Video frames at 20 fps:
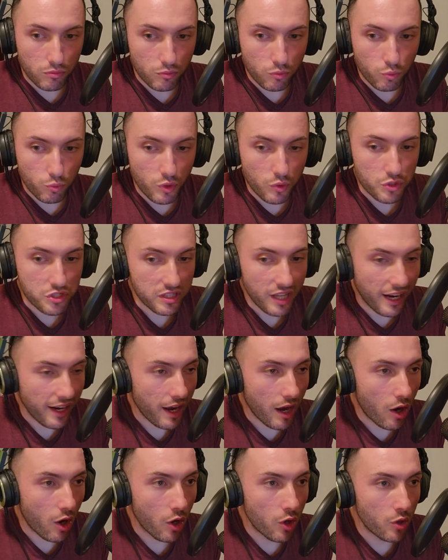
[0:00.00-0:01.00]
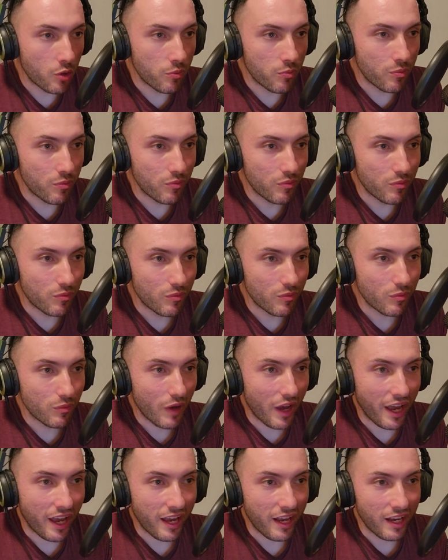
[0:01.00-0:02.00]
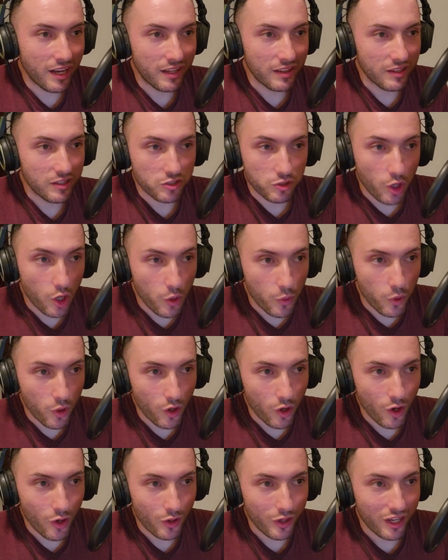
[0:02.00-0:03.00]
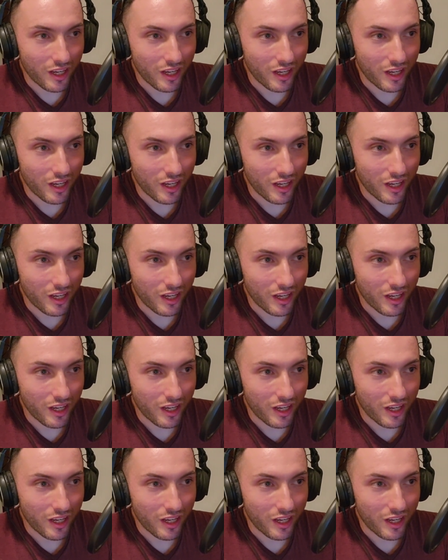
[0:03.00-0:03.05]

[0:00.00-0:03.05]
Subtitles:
we were stuck at home and there's no work,